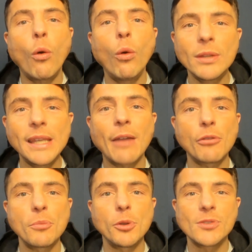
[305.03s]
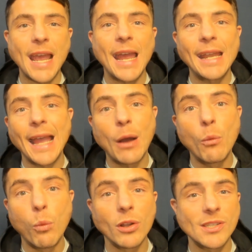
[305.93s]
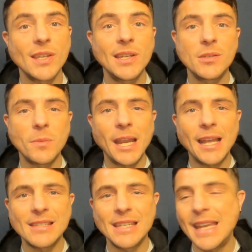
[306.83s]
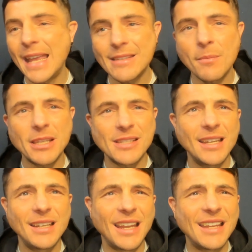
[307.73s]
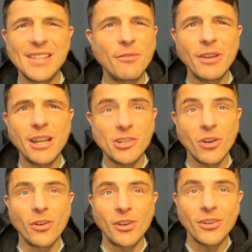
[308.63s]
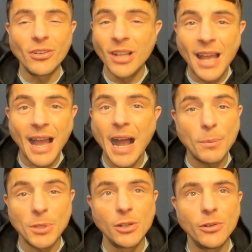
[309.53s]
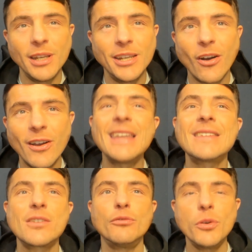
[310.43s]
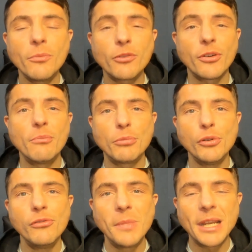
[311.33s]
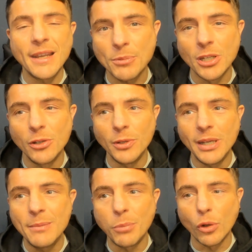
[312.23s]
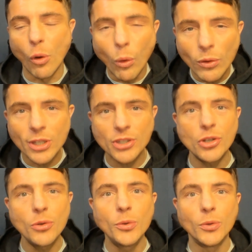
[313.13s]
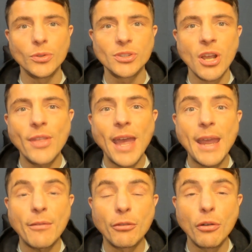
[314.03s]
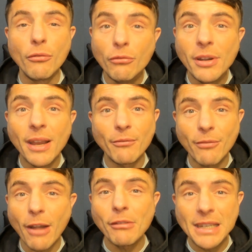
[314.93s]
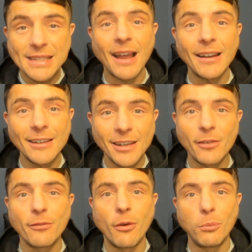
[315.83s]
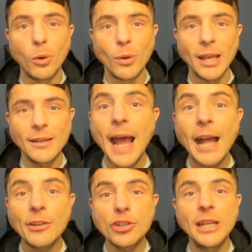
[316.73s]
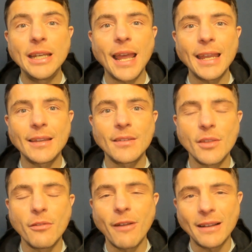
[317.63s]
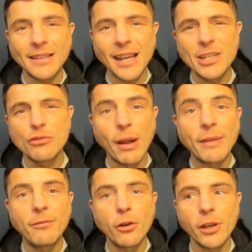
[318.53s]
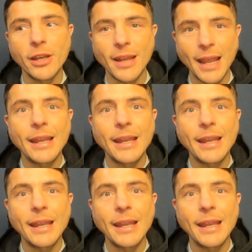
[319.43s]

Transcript: are all the attributes that Eddie Howe wants in his wingers. Yes, am I saying he's a finished article? Absolutely not. Is there room for improvement? Absolutely. But all the tools are there for a very talented footballer. And I actually like the fact that he's right-footed